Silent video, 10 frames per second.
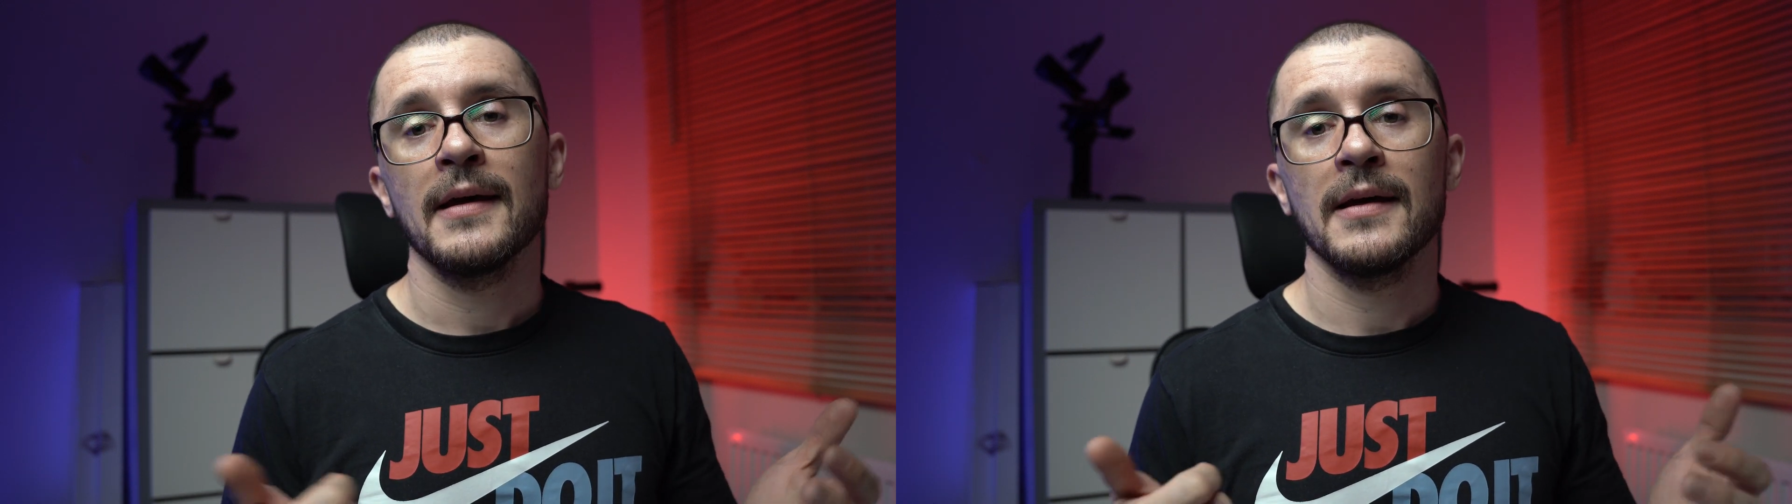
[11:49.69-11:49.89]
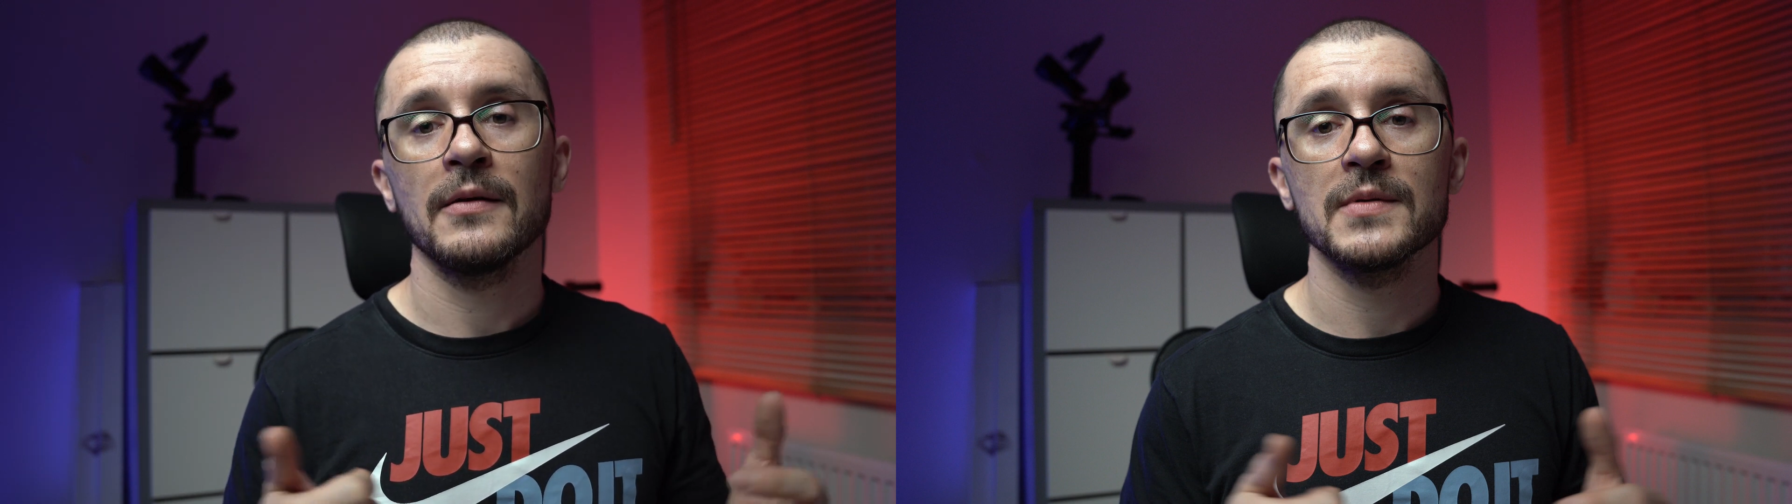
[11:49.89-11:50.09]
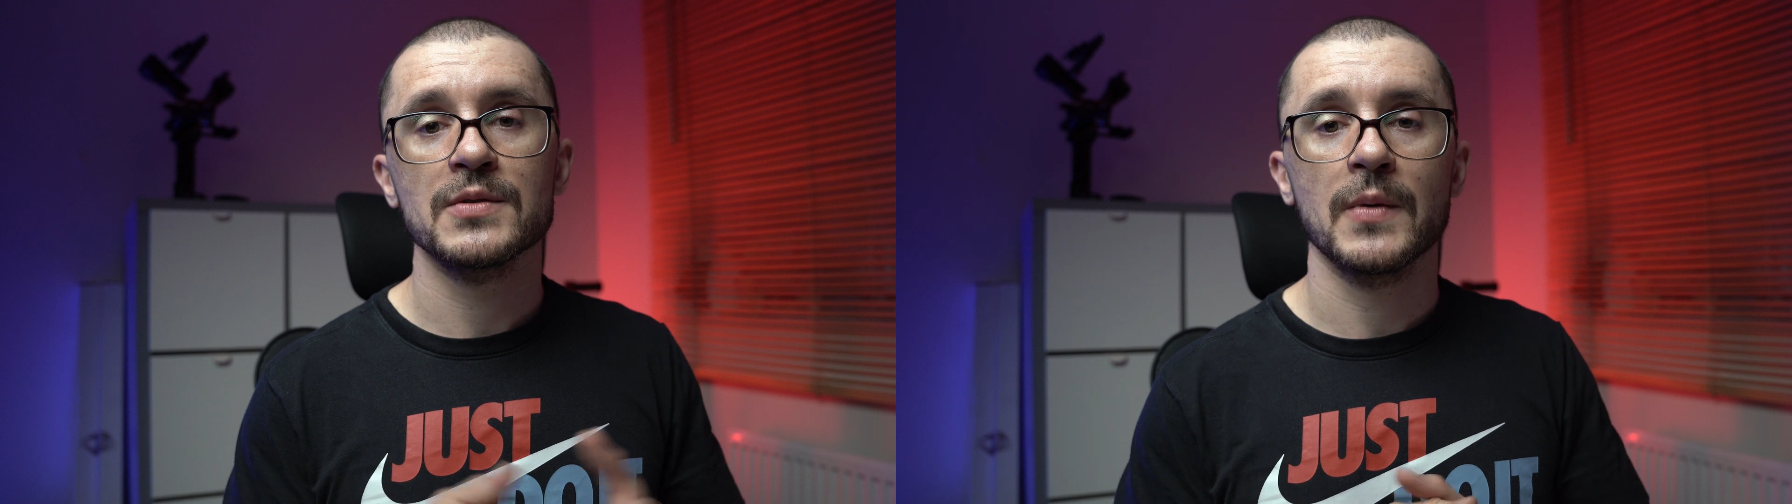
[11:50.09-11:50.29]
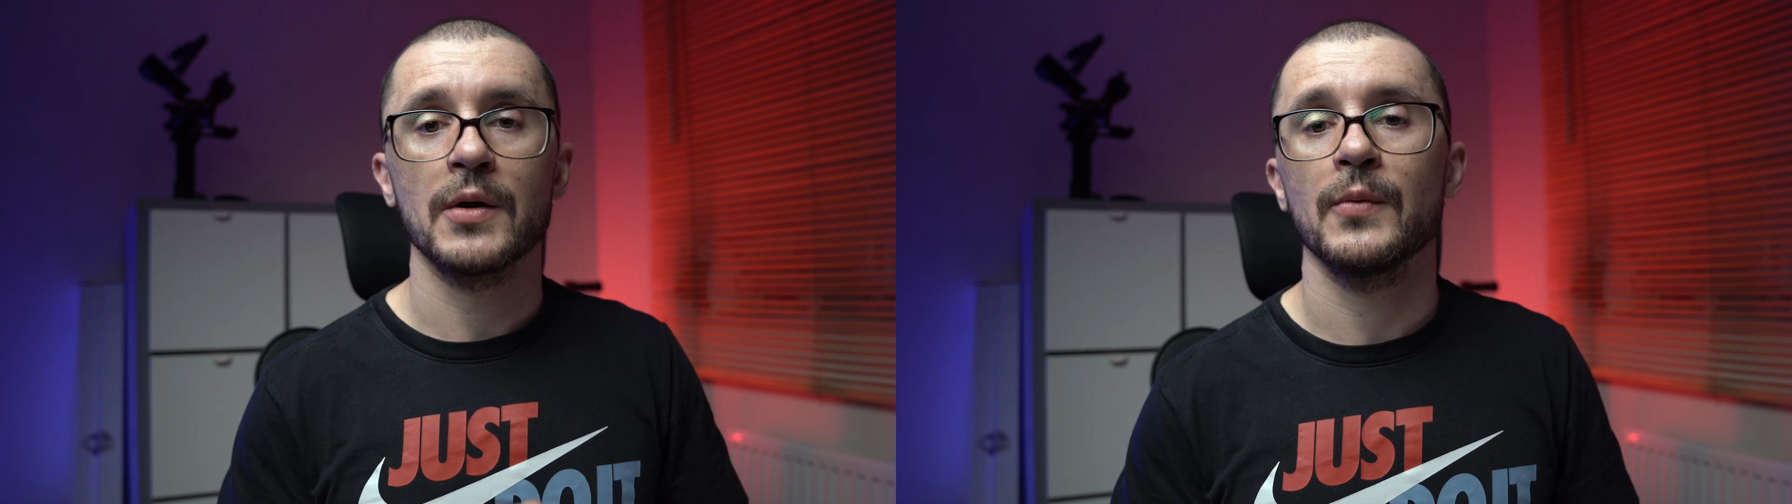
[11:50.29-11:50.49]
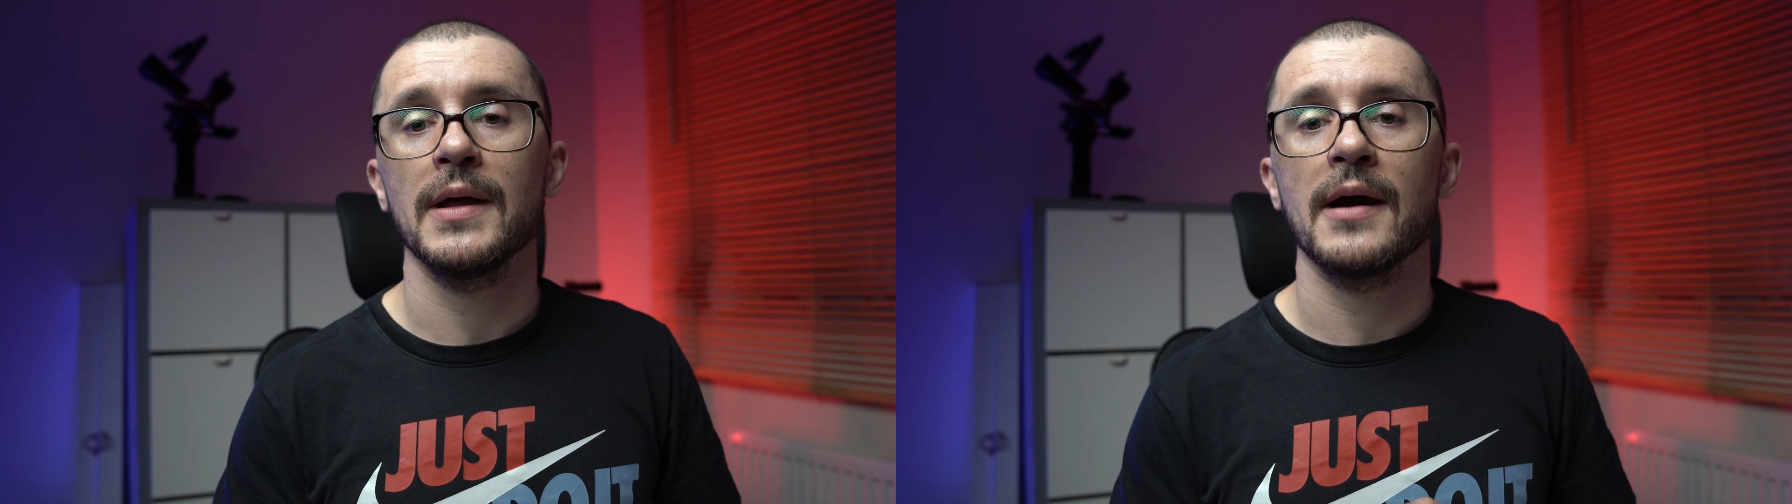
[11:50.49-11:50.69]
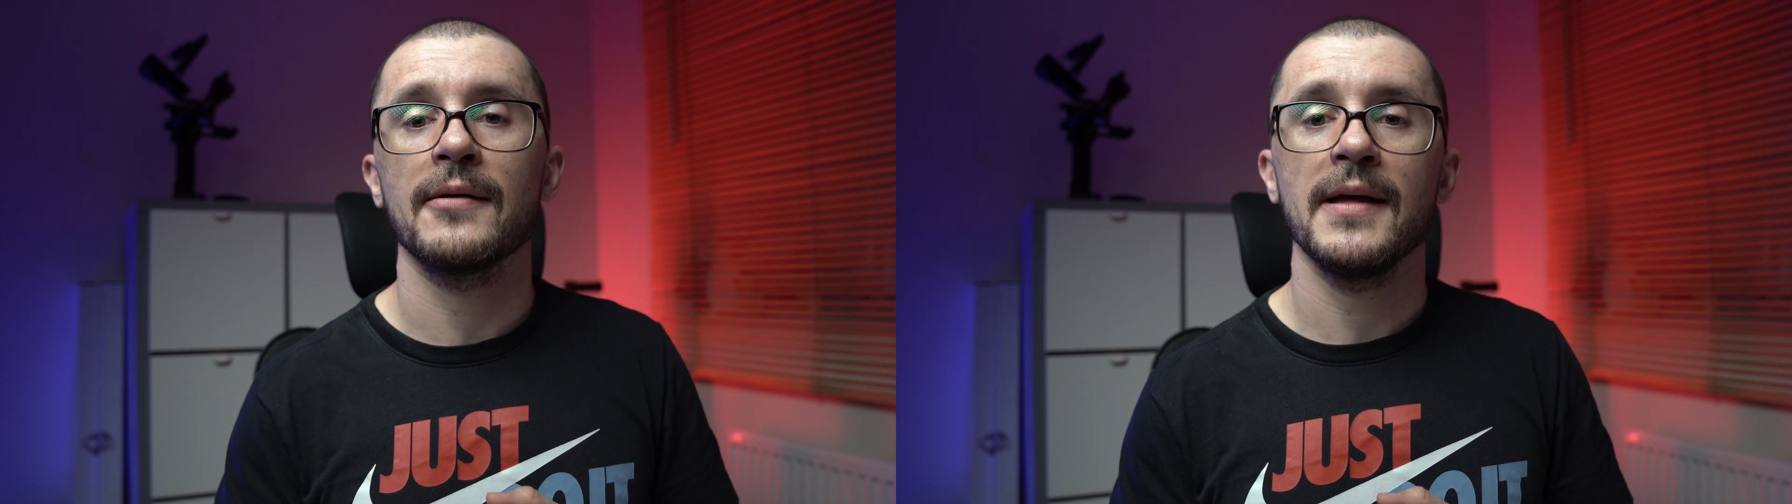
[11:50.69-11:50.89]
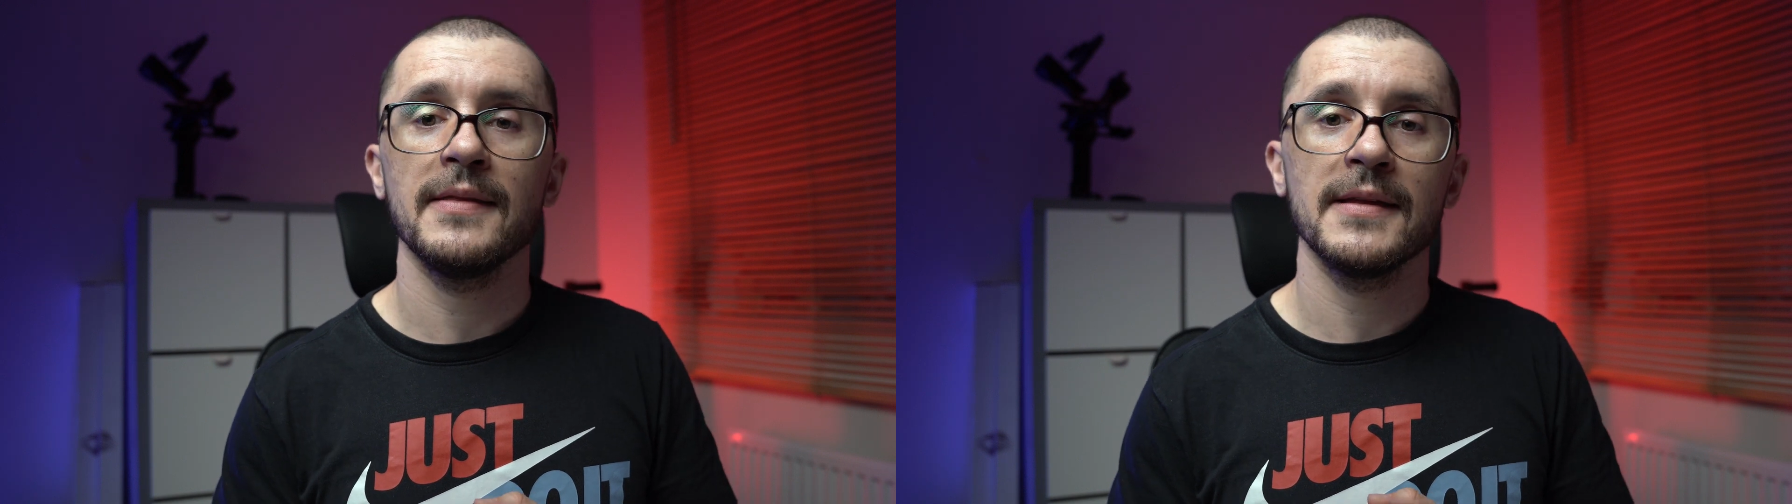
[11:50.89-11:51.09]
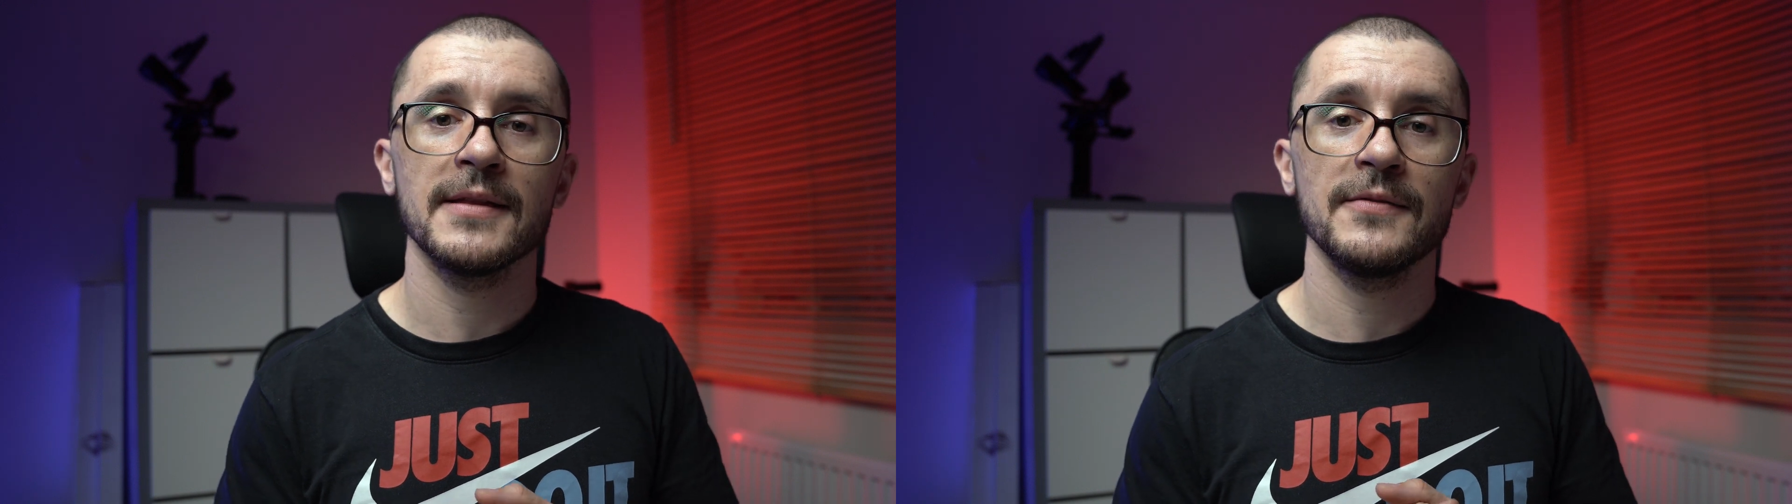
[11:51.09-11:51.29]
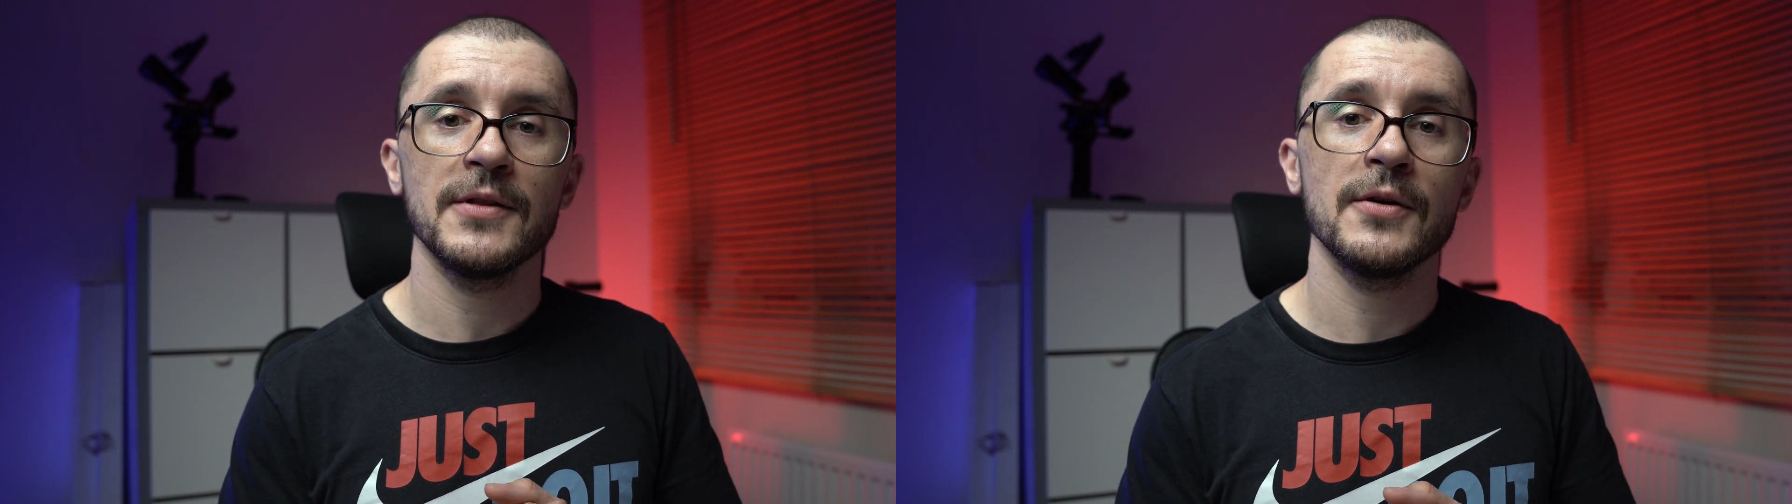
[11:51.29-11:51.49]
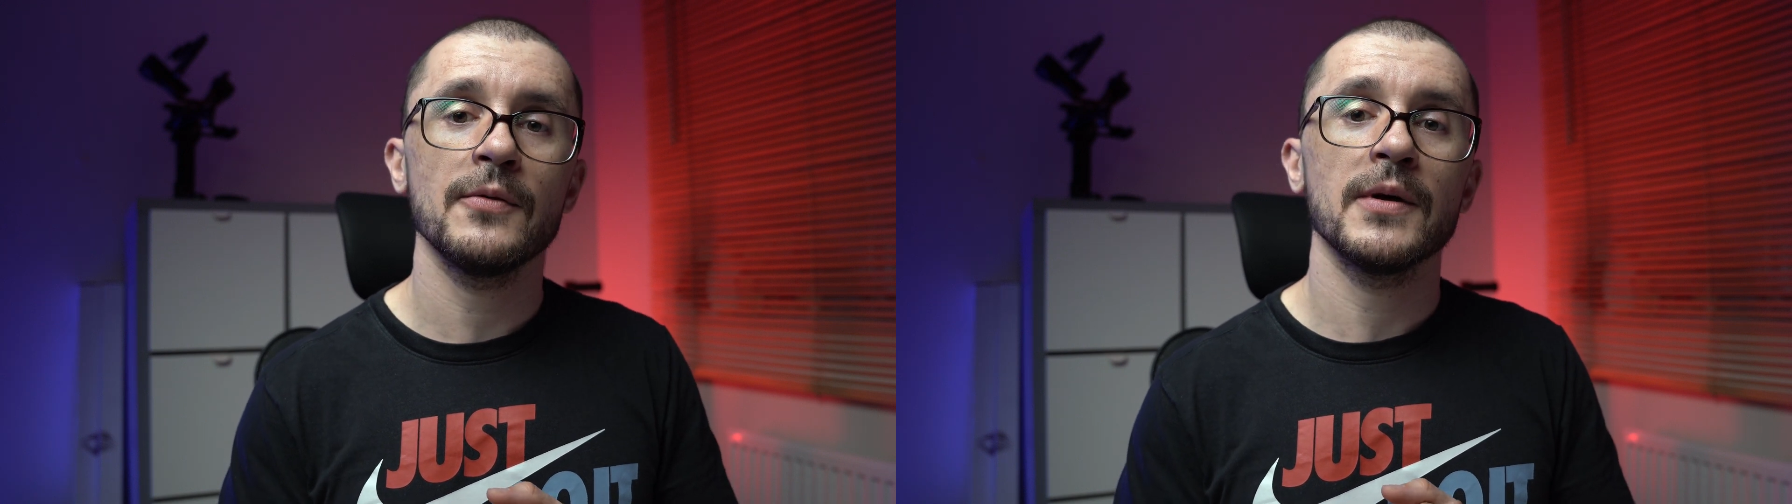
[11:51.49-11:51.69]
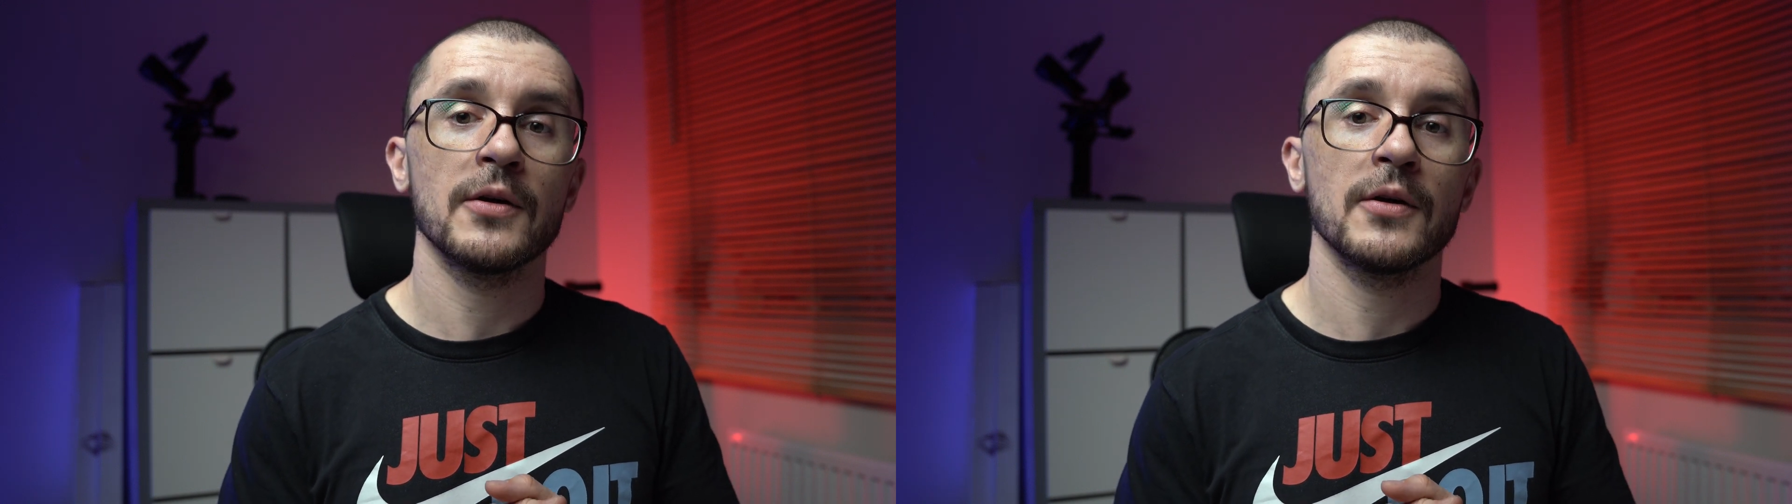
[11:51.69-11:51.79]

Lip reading: Here is where we are ending the video,